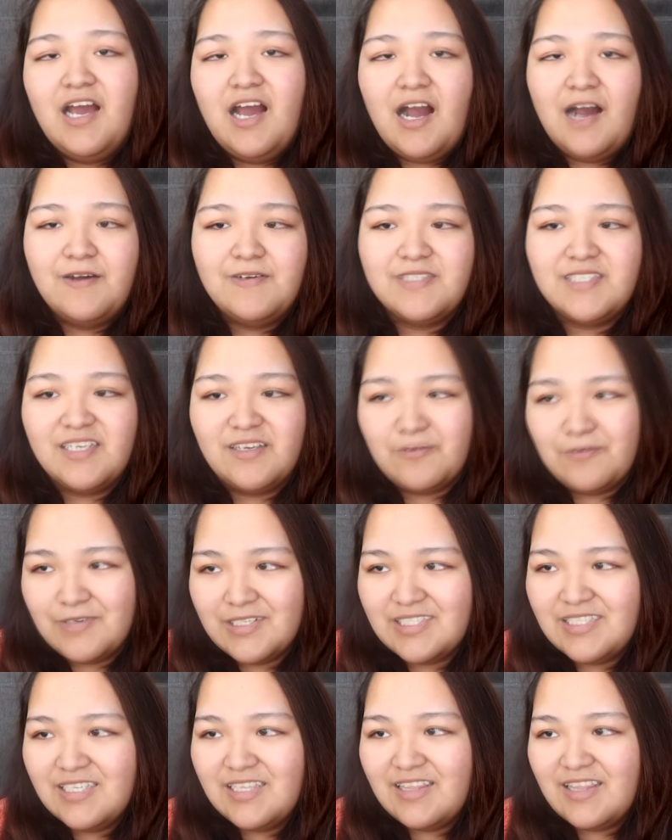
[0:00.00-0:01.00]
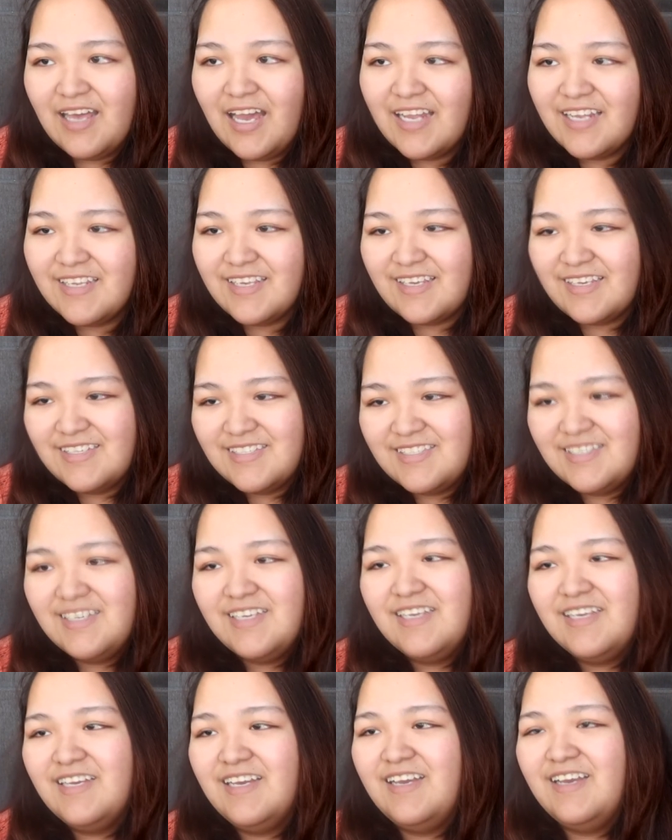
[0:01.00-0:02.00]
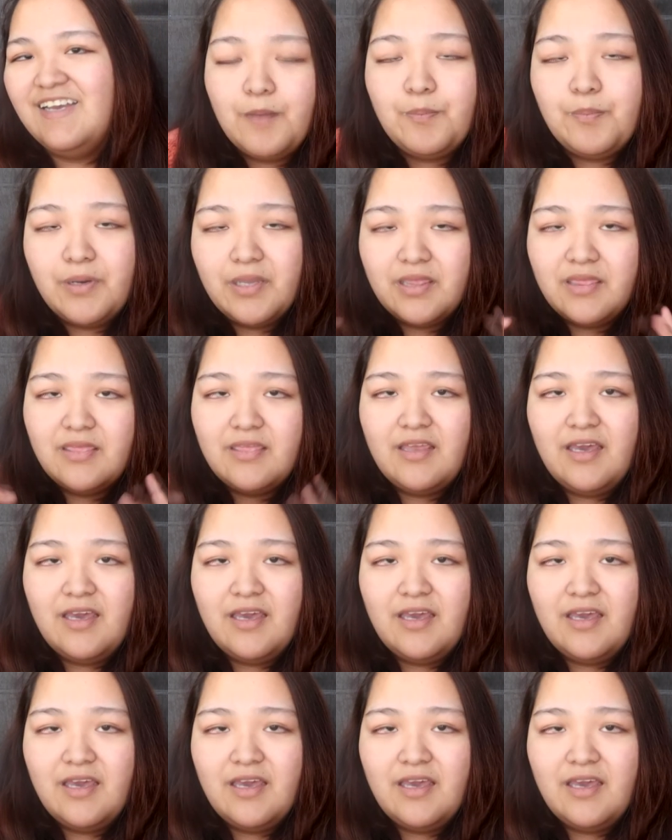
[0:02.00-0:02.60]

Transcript: I was like, was it that easy? But